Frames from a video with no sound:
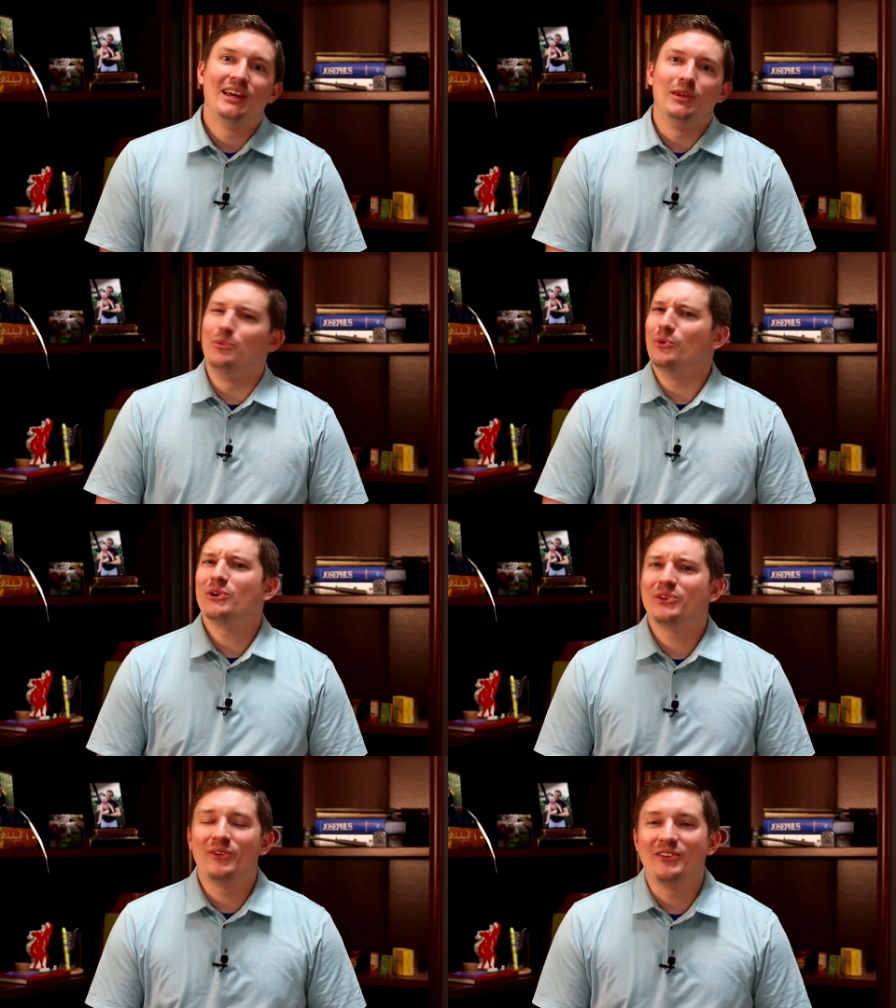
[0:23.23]
You
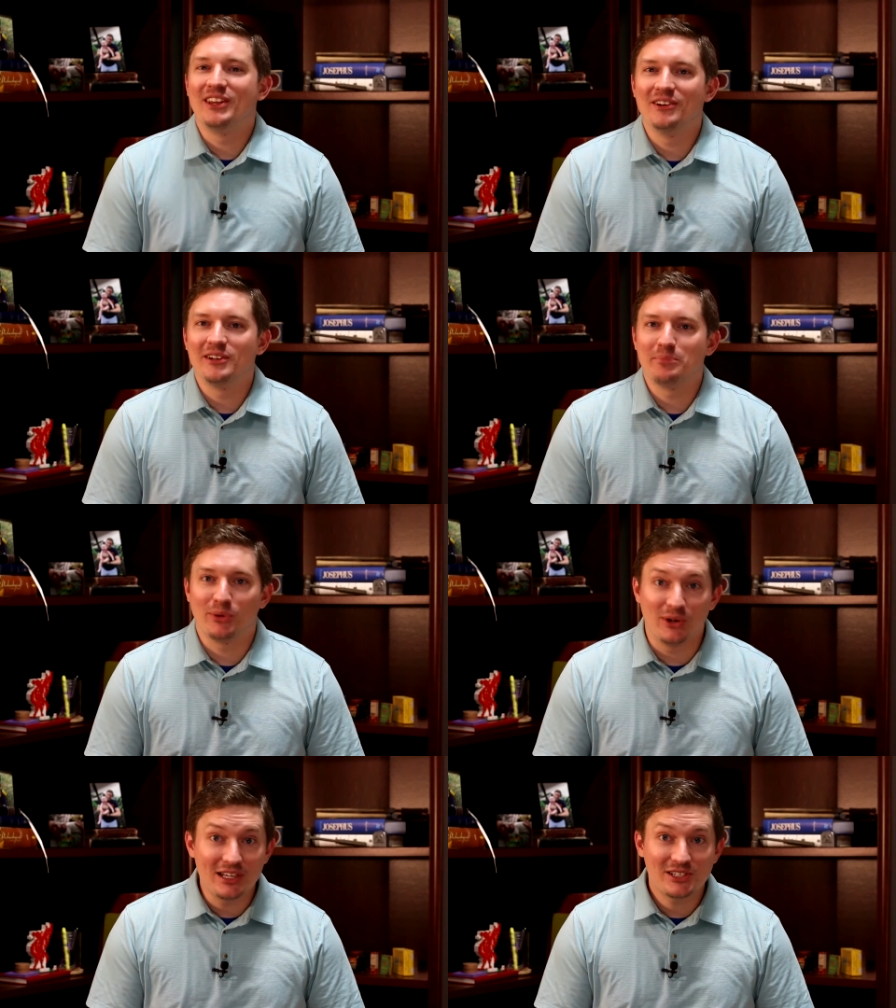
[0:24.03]
really won't hear it
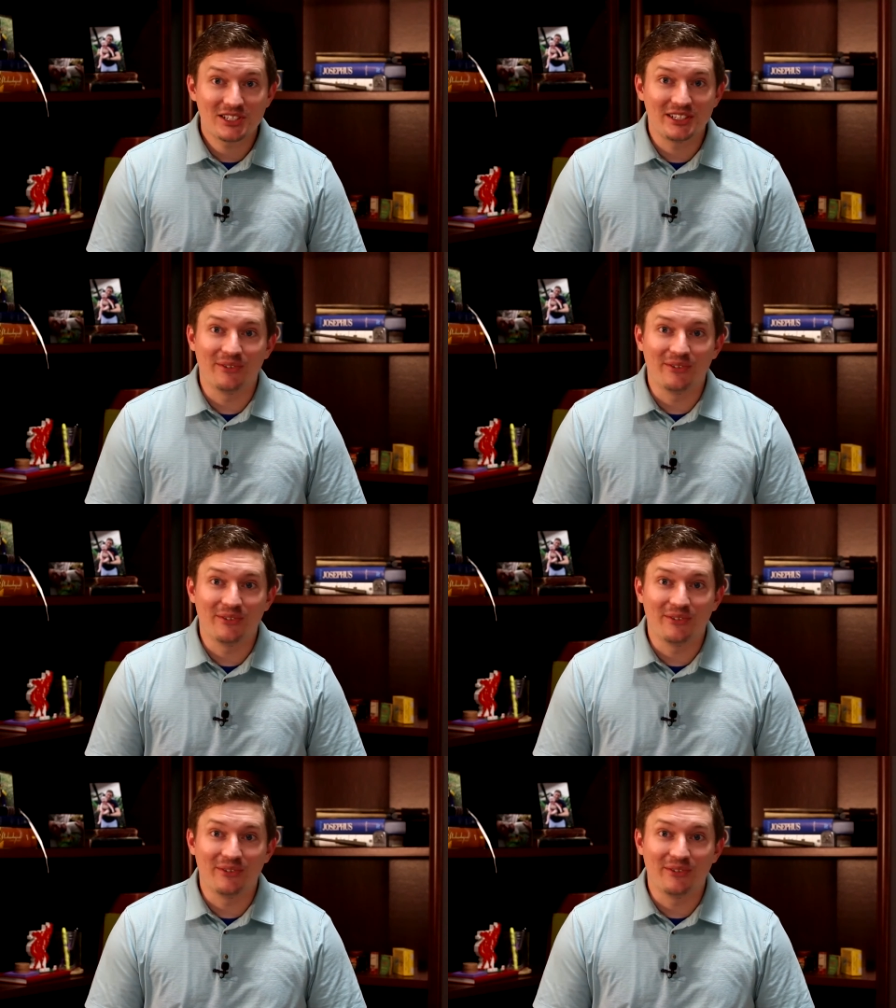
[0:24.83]
preached.